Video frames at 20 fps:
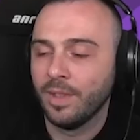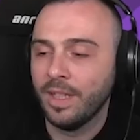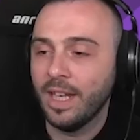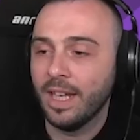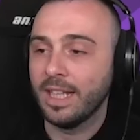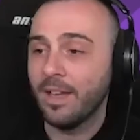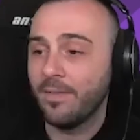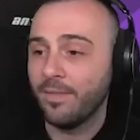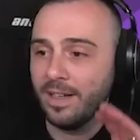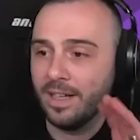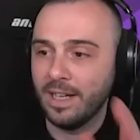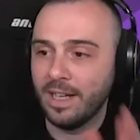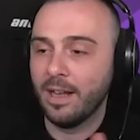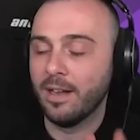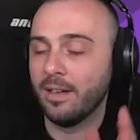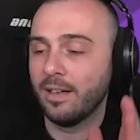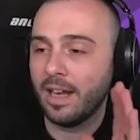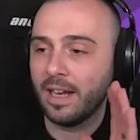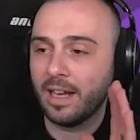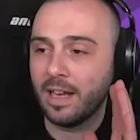Yeah,
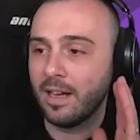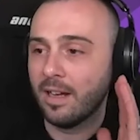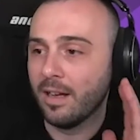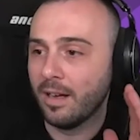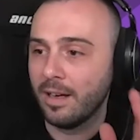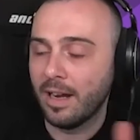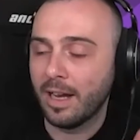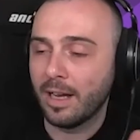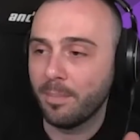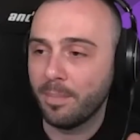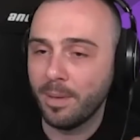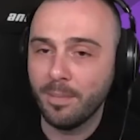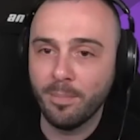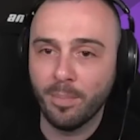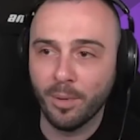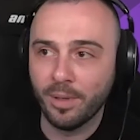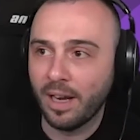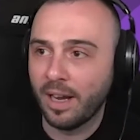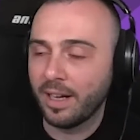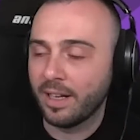definitely. Like a
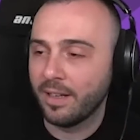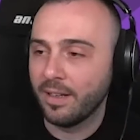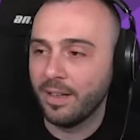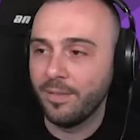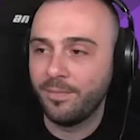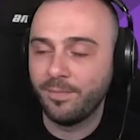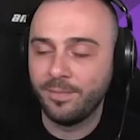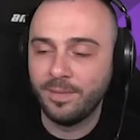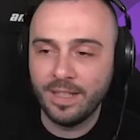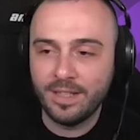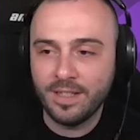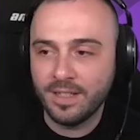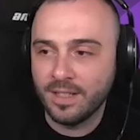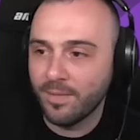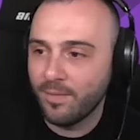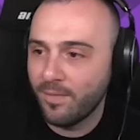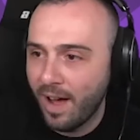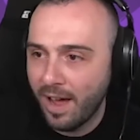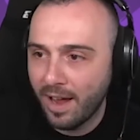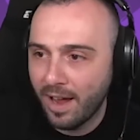pinpoint. Like if this is
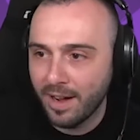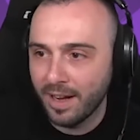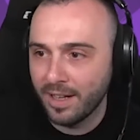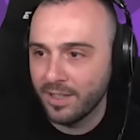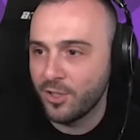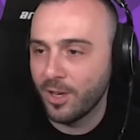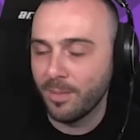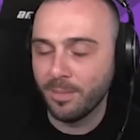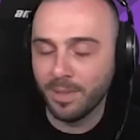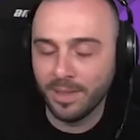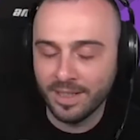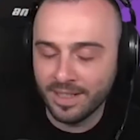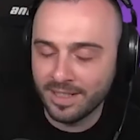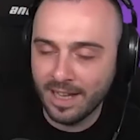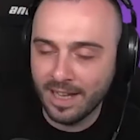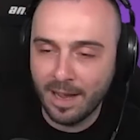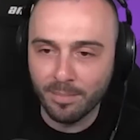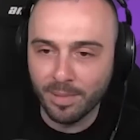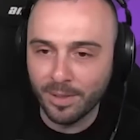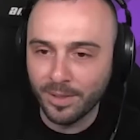a Fire Knight champion
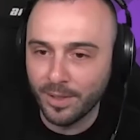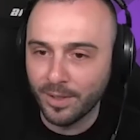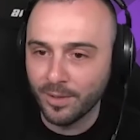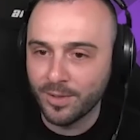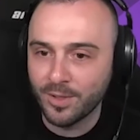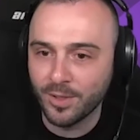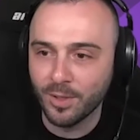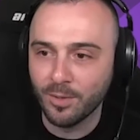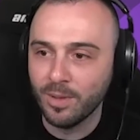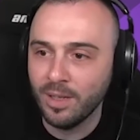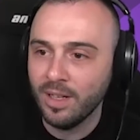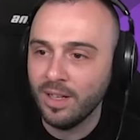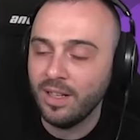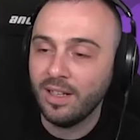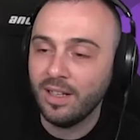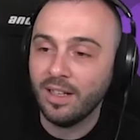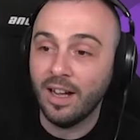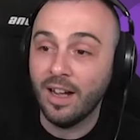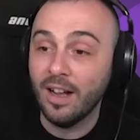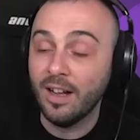example, so
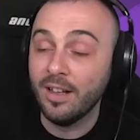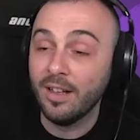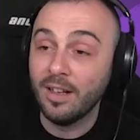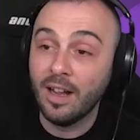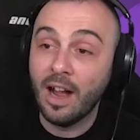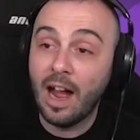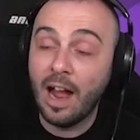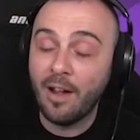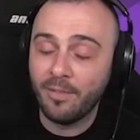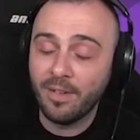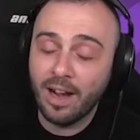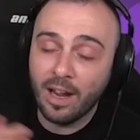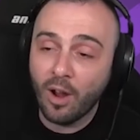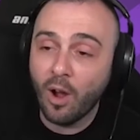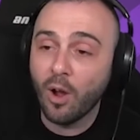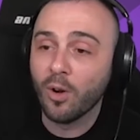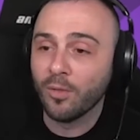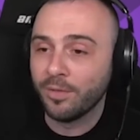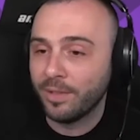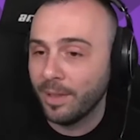I feel like
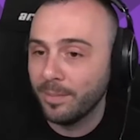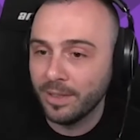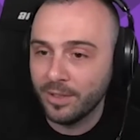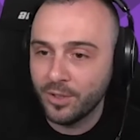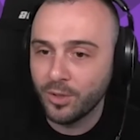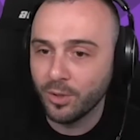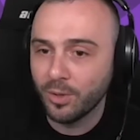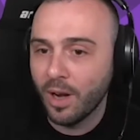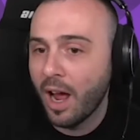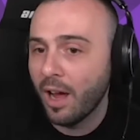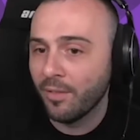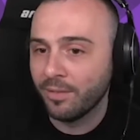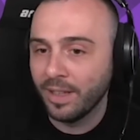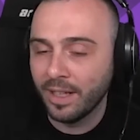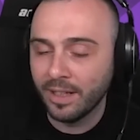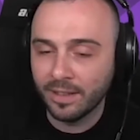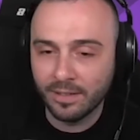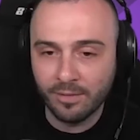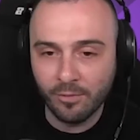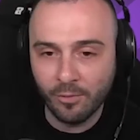all of them, they should have
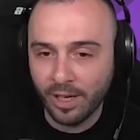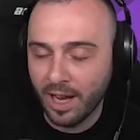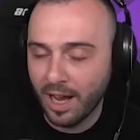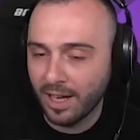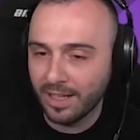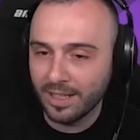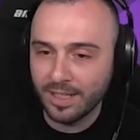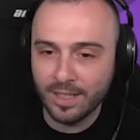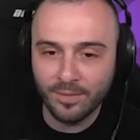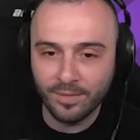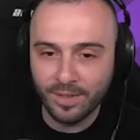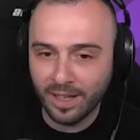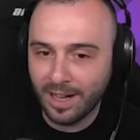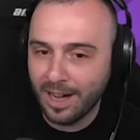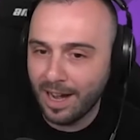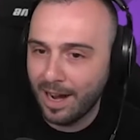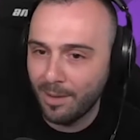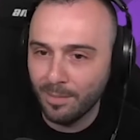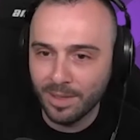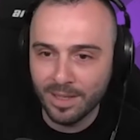that, regardless if they're
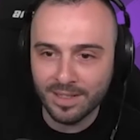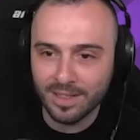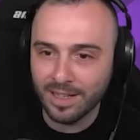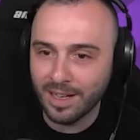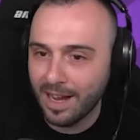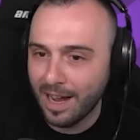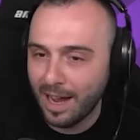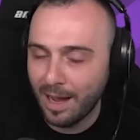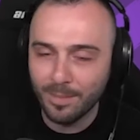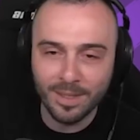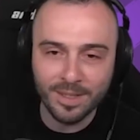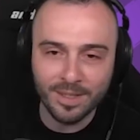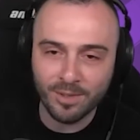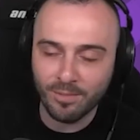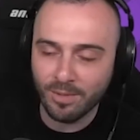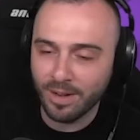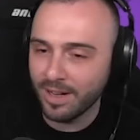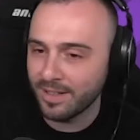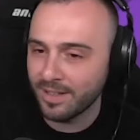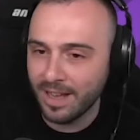commons,
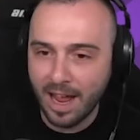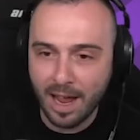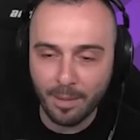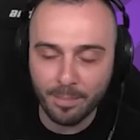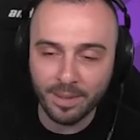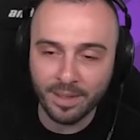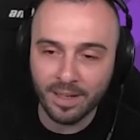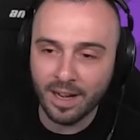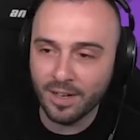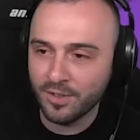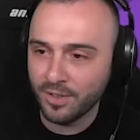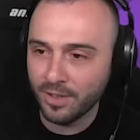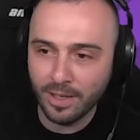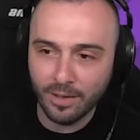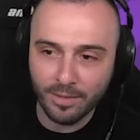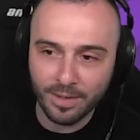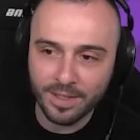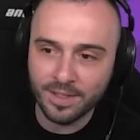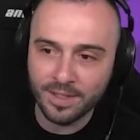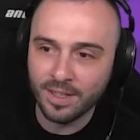uncommons, rares, epic,
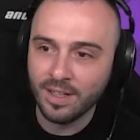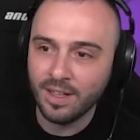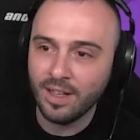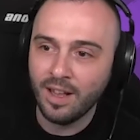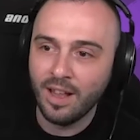legendaries.